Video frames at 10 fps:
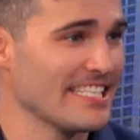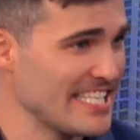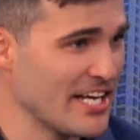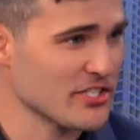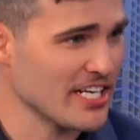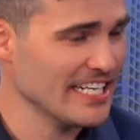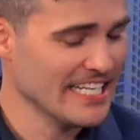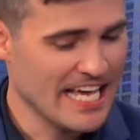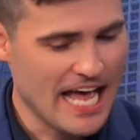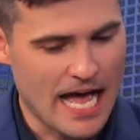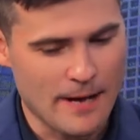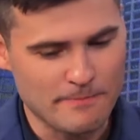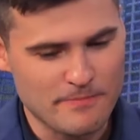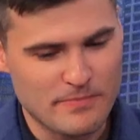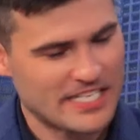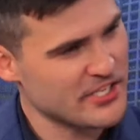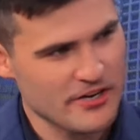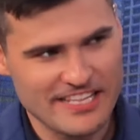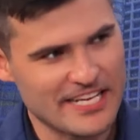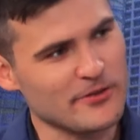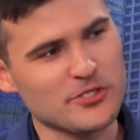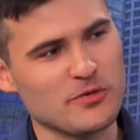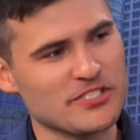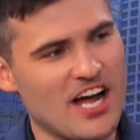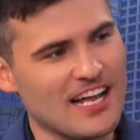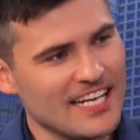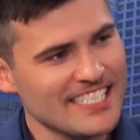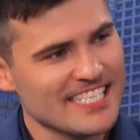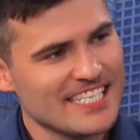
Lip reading: etc. But is there anything else you wanted to highlight?